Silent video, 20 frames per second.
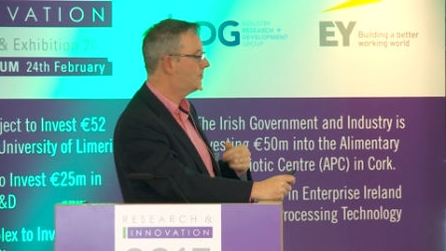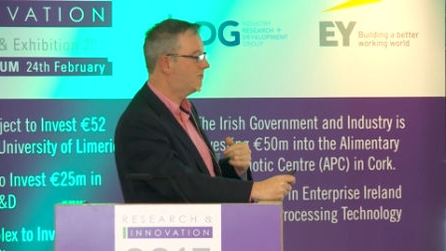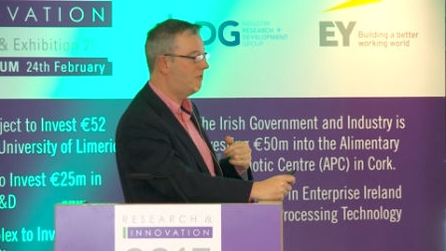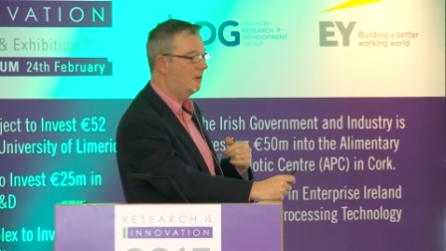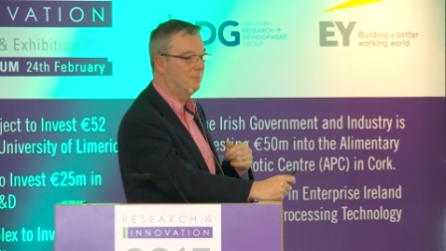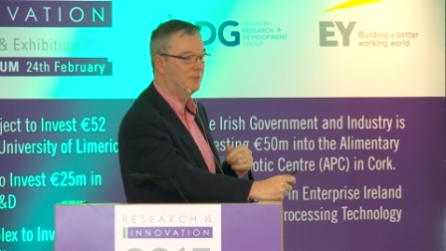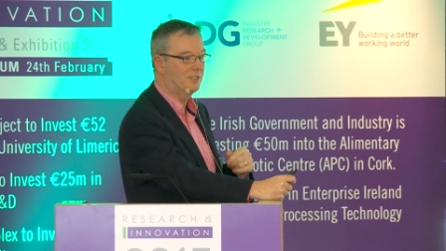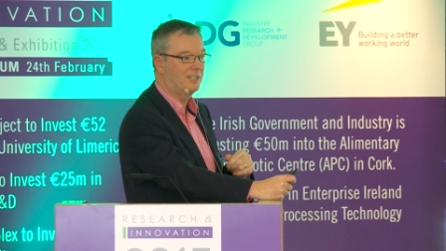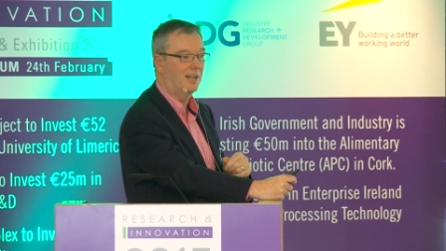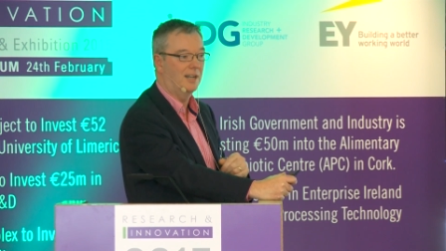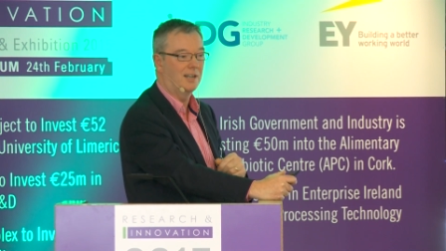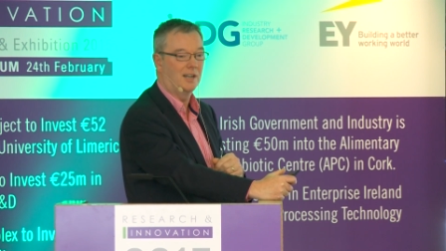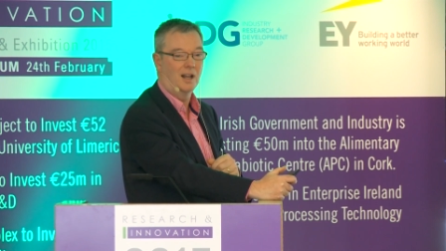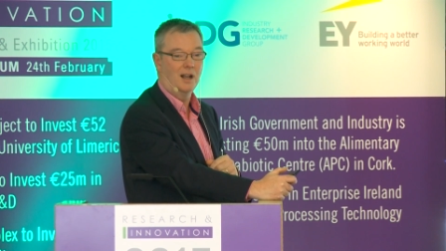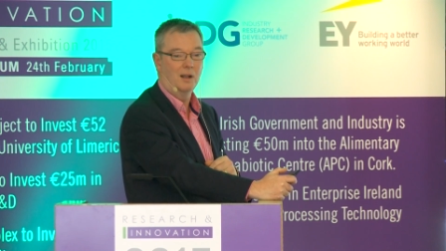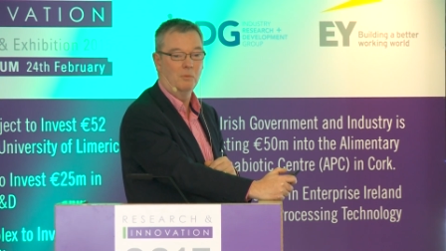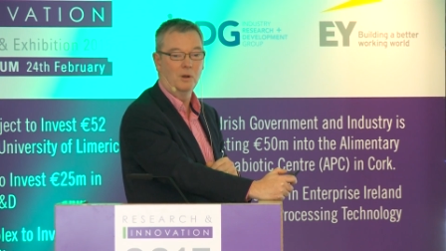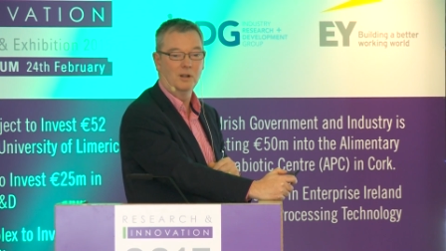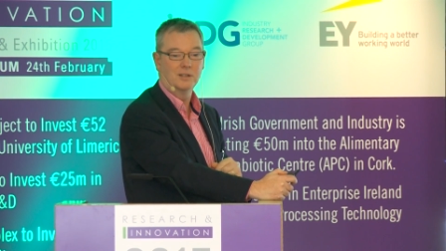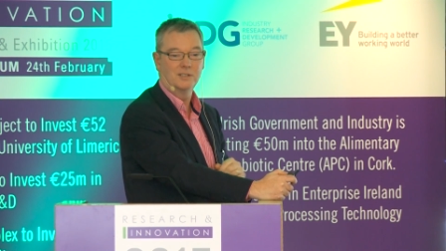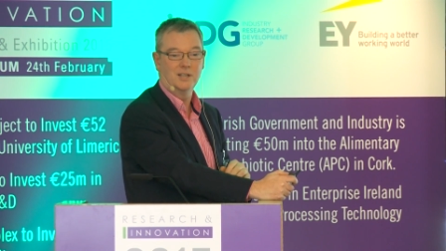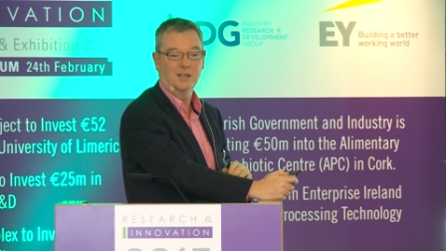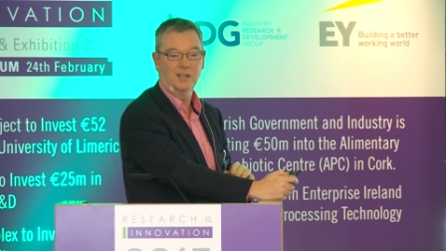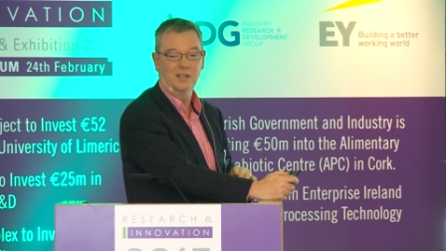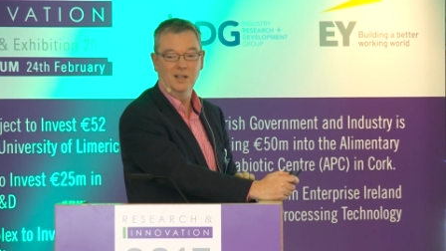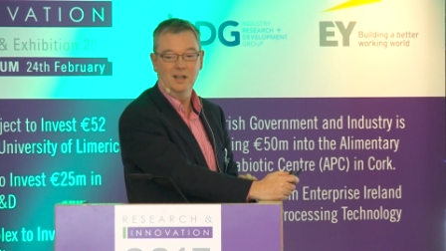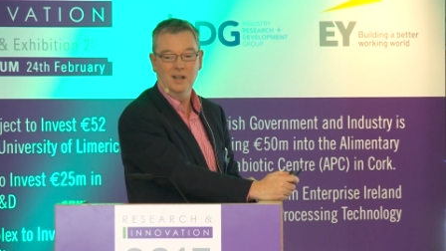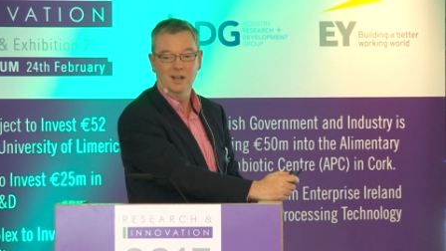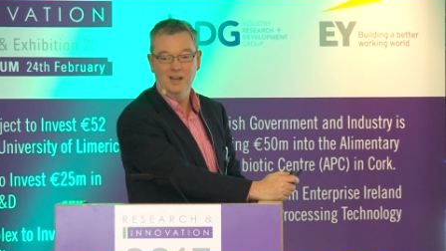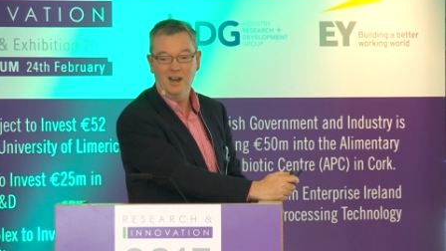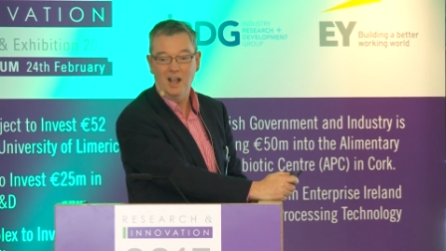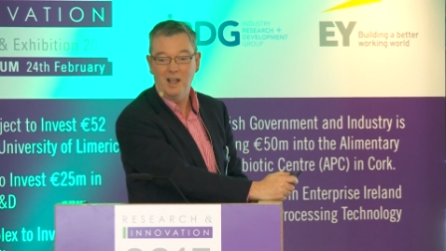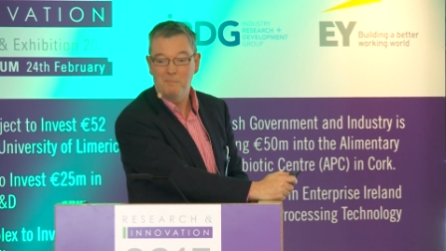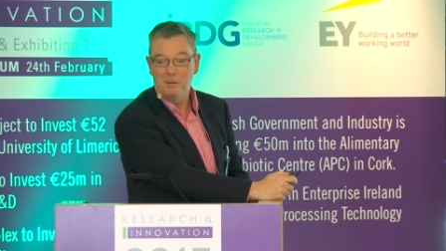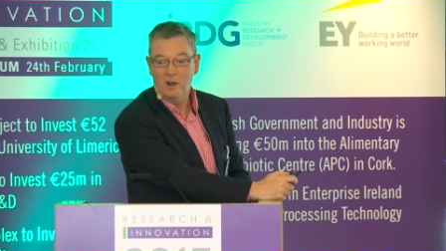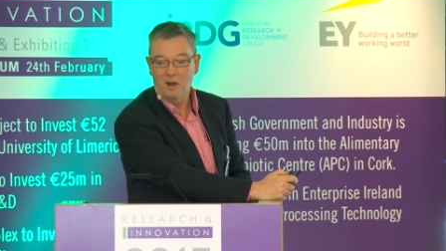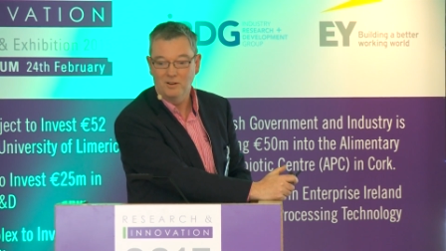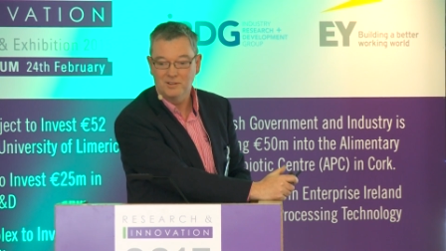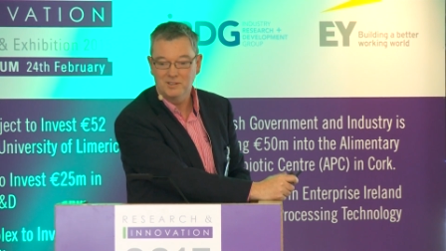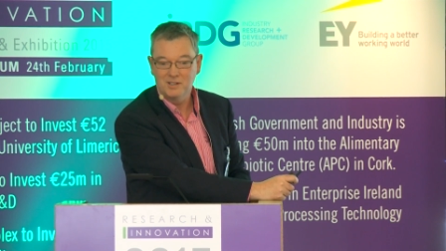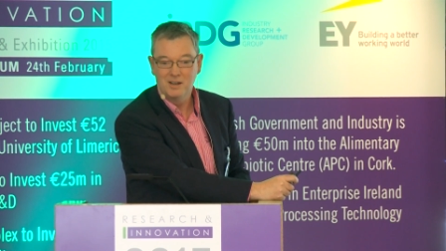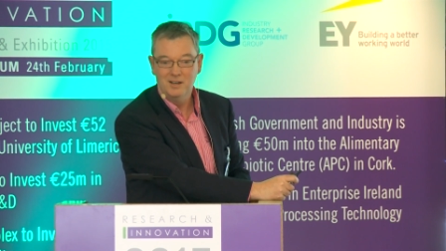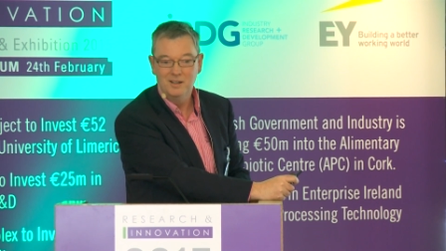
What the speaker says: group said, I want an iPod,